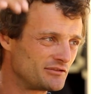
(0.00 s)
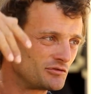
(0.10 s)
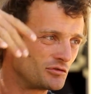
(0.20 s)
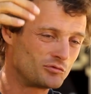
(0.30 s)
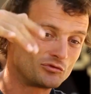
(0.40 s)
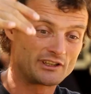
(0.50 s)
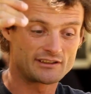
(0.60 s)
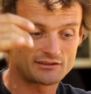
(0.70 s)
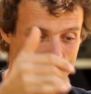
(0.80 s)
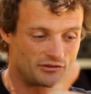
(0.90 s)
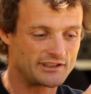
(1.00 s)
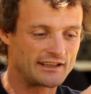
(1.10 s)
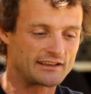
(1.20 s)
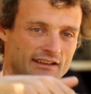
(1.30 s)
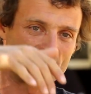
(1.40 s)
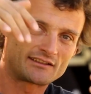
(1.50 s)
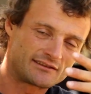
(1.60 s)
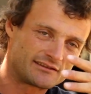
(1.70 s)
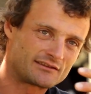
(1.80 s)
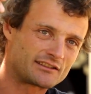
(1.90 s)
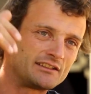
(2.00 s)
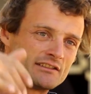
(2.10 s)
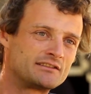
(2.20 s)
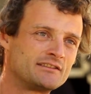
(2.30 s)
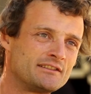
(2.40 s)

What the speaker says: turbulence going again here.